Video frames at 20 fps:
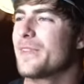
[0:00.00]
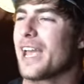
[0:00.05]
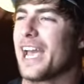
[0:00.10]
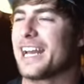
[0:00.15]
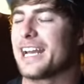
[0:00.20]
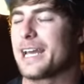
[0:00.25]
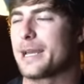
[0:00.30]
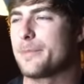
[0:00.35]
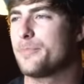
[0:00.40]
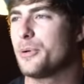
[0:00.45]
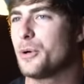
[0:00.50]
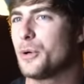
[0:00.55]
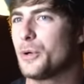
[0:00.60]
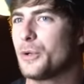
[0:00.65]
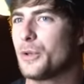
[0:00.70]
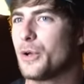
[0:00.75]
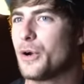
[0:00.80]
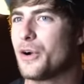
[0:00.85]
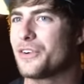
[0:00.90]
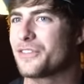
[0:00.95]
And I
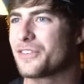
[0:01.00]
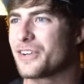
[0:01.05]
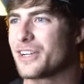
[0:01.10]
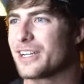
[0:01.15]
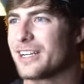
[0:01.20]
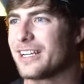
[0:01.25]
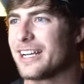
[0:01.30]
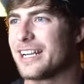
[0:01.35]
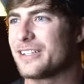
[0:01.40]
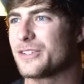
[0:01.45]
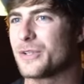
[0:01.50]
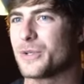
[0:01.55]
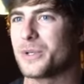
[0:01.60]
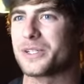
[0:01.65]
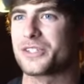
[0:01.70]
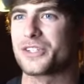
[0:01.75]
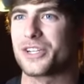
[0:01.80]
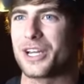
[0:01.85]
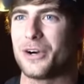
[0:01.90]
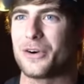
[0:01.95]
pull over into
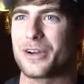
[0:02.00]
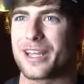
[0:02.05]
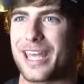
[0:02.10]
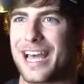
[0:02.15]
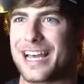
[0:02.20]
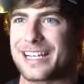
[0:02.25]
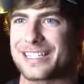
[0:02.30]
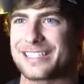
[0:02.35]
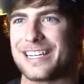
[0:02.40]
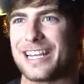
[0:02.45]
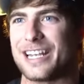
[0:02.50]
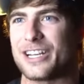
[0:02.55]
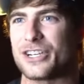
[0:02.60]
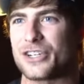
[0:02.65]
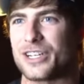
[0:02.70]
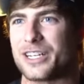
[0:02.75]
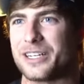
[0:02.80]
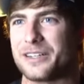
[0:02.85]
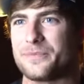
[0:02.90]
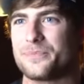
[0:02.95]
a Shell gas
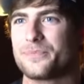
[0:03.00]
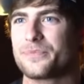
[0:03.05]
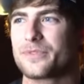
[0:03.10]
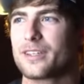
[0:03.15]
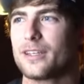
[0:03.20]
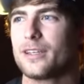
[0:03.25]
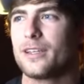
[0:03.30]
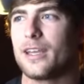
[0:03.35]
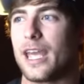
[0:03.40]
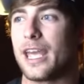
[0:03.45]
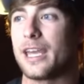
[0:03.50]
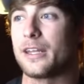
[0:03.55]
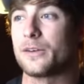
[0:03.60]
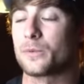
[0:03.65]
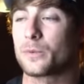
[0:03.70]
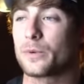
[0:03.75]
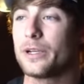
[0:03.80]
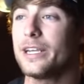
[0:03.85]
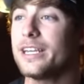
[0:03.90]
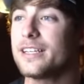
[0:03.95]
station,
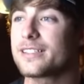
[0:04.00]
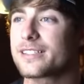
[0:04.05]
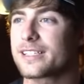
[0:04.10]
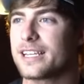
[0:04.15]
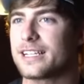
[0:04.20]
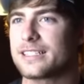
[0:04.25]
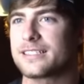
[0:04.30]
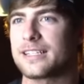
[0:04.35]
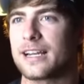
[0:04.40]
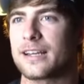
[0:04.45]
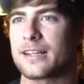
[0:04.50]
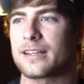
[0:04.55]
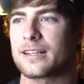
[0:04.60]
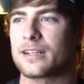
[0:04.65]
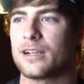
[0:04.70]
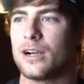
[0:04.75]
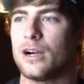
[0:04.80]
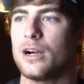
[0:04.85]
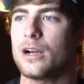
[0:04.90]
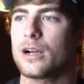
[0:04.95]
and Reese gets out of the
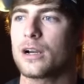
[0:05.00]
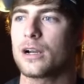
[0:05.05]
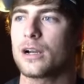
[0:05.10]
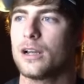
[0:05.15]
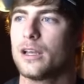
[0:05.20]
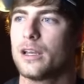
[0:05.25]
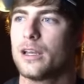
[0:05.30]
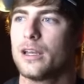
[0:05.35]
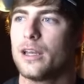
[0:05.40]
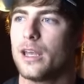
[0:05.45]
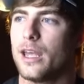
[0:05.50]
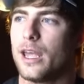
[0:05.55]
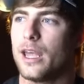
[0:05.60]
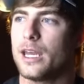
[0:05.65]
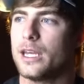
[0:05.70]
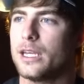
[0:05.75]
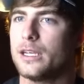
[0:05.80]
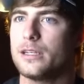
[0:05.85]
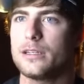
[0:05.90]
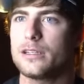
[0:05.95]
car
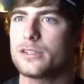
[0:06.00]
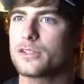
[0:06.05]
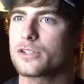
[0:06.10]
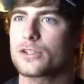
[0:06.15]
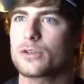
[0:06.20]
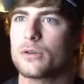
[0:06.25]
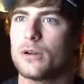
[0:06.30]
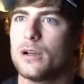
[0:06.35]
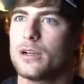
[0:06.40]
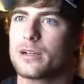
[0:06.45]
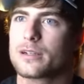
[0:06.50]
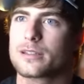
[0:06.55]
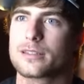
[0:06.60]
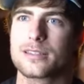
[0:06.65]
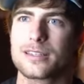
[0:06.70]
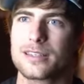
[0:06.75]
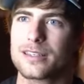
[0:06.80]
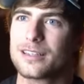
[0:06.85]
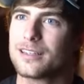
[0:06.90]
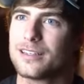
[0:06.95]
and he just
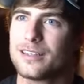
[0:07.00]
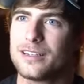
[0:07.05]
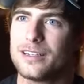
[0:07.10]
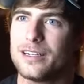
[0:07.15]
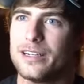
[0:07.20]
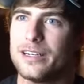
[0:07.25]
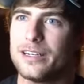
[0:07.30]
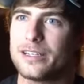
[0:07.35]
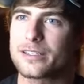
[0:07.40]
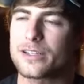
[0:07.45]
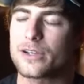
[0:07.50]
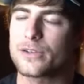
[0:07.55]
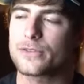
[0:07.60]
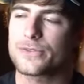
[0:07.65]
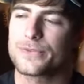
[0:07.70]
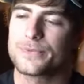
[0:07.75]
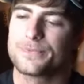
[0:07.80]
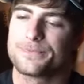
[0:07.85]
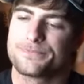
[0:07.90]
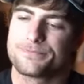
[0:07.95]
shrugs. He just
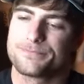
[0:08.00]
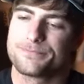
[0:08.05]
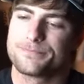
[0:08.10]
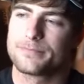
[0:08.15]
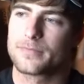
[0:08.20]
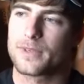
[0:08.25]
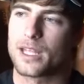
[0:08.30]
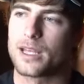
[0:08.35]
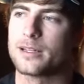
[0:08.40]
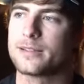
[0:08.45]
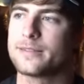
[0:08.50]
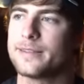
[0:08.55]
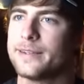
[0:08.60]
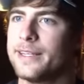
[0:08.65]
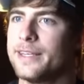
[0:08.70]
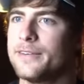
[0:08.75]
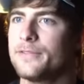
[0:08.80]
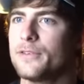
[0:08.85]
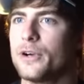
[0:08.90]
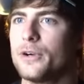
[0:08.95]
goes, it's an
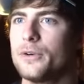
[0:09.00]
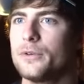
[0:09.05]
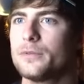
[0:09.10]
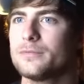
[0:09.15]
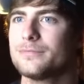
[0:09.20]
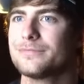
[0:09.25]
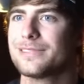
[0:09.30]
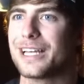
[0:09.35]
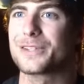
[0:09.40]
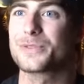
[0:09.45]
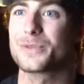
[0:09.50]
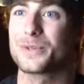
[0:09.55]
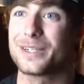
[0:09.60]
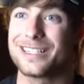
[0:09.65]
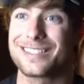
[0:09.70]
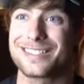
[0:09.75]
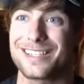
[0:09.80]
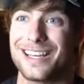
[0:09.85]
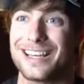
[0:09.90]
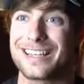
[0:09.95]
Evo. That's what
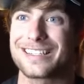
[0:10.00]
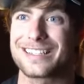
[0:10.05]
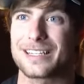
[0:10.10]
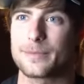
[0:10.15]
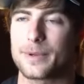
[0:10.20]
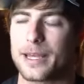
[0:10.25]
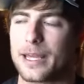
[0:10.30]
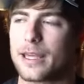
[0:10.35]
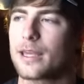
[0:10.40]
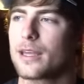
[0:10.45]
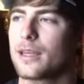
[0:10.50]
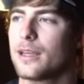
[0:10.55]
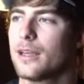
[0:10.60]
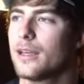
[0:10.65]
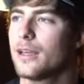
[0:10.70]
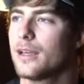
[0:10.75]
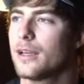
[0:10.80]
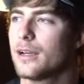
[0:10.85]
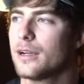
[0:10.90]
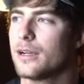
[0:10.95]
he says. I'm like,
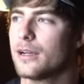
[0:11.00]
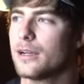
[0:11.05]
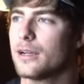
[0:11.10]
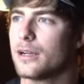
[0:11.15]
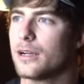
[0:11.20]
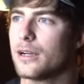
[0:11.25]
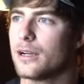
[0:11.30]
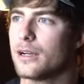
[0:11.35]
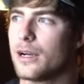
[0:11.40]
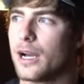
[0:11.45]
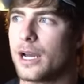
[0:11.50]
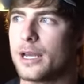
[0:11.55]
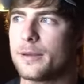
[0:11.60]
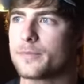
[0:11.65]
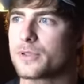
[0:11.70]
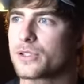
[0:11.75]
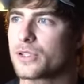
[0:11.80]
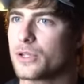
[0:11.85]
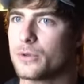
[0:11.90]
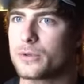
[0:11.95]

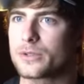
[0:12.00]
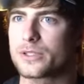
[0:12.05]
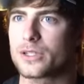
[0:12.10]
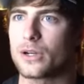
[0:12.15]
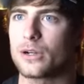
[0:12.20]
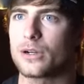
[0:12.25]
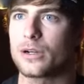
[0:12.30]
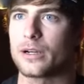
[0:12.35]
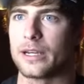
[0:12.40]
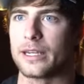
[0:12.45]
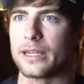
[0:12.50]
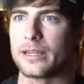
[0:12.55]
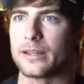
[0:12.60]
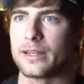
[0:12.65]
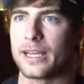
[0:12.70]
I'm so sorry.